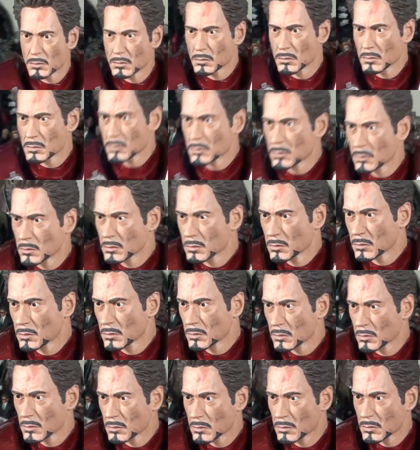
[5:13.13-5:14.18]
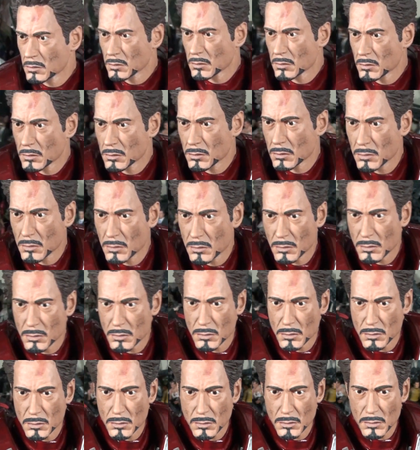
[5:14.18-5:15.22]
and the head sculpt, give you kind of
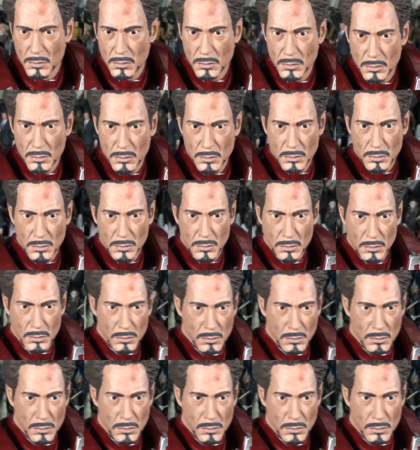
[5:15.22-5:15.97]
a closer look here,